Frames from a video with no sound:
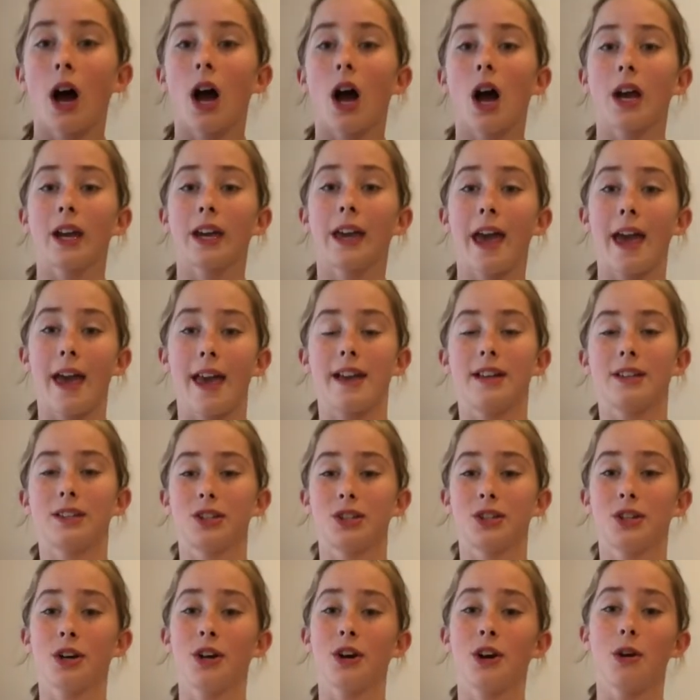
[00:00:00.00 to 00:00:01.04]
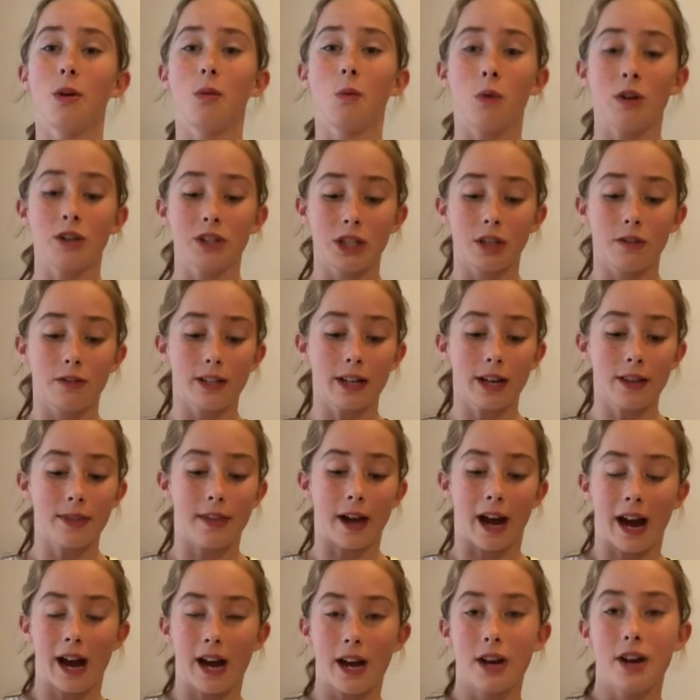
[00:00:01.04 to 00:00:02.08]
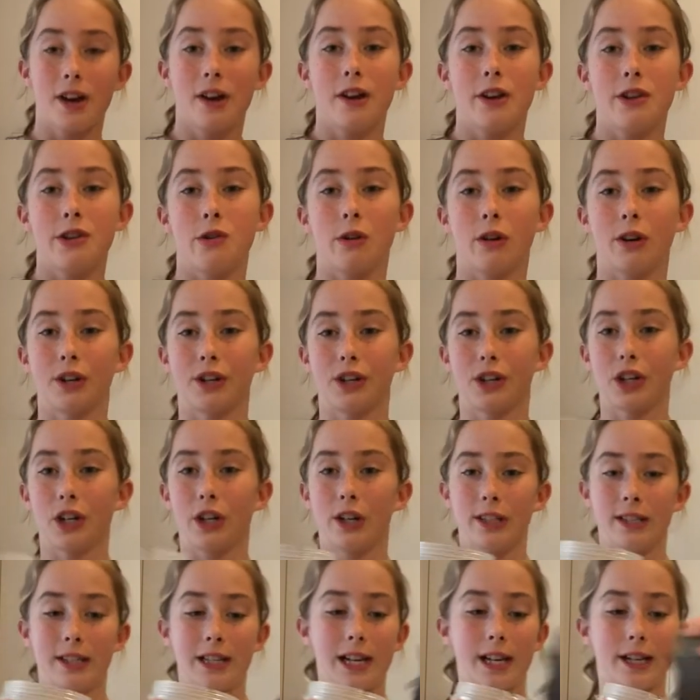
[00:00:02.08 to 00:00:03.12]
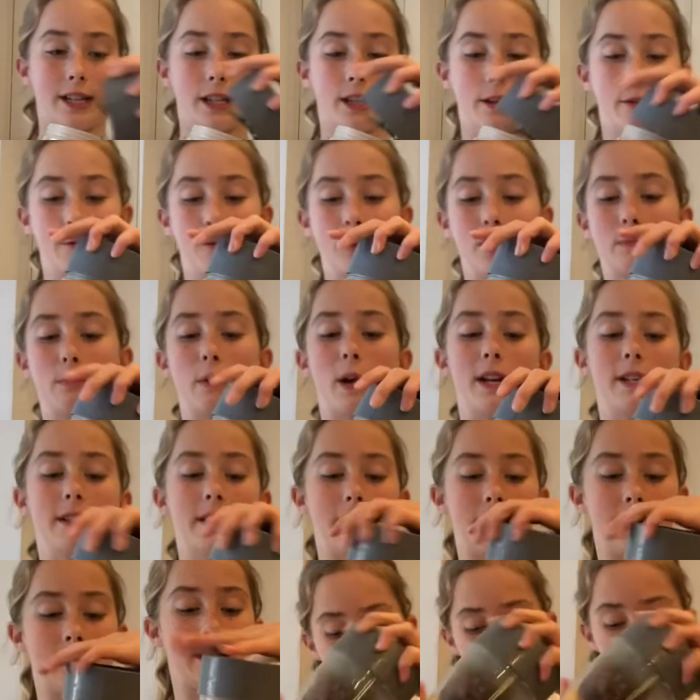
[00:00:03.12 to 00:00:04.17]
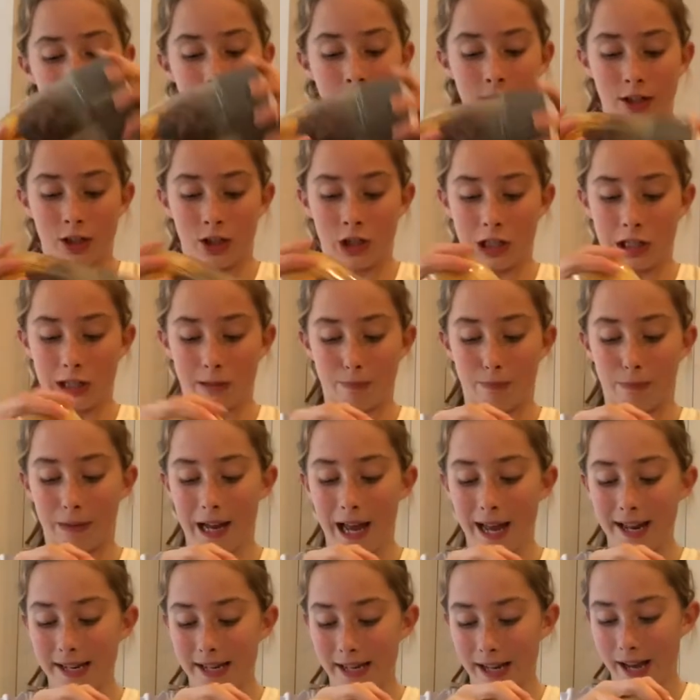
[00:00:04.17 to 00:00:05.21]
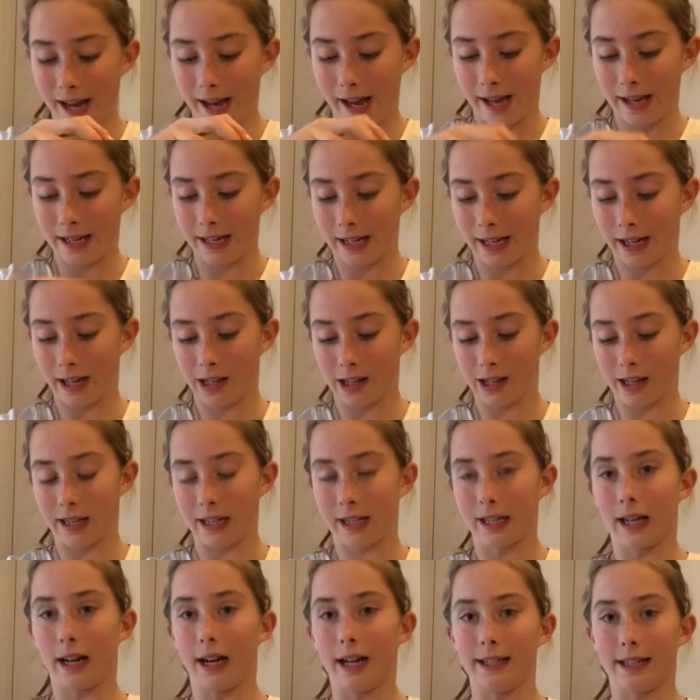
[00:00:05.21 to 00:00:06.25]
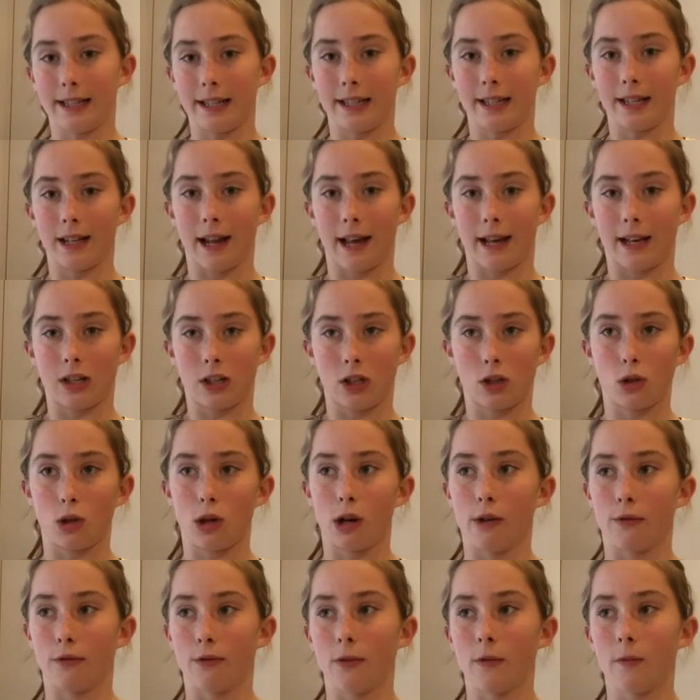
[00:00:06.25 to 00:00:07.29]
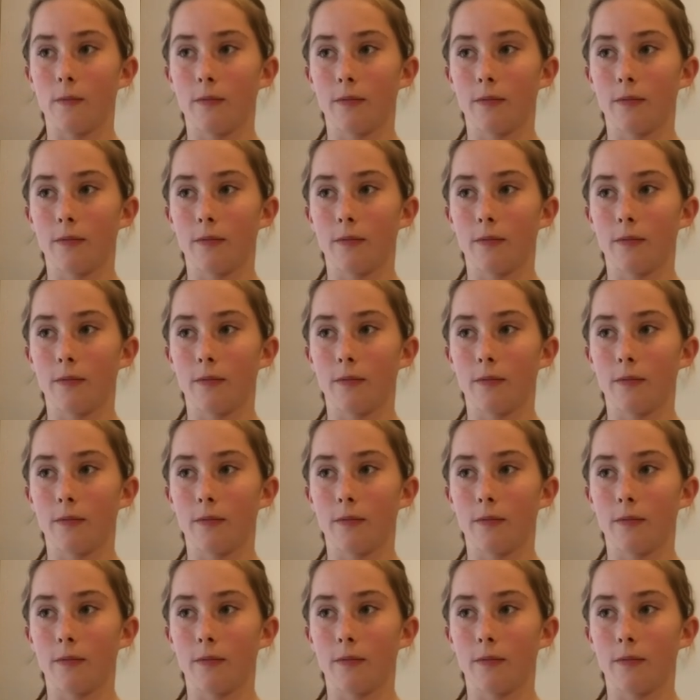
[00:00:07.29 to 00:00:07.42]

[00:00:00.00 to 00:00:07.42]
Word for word: Okay, so once you've done that, you're gonna close the lid of the food processor and just blend it until it turns into like a sort of,